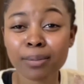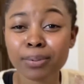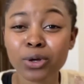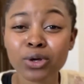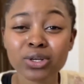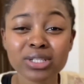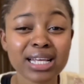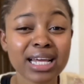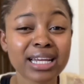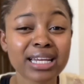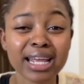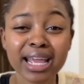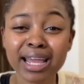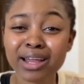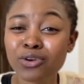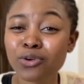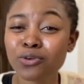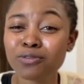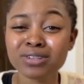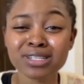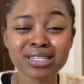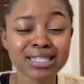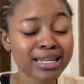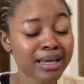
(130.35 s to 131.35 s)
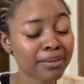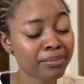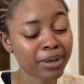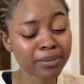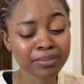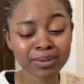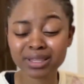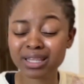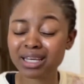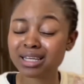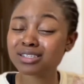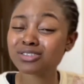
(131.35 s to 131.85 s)
Because at the end of the day,
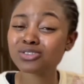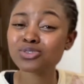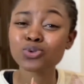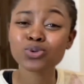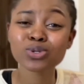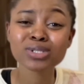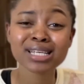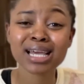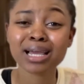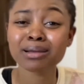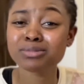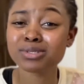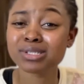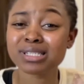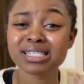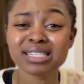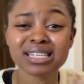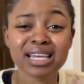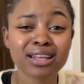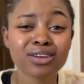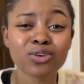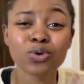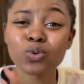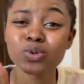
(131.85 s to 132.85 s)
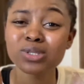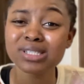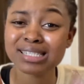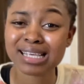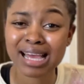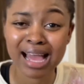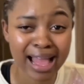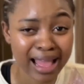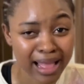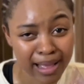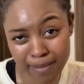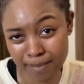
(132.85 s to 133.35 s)
baby, there is no time to say no
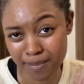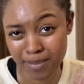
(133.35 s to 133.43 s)
time.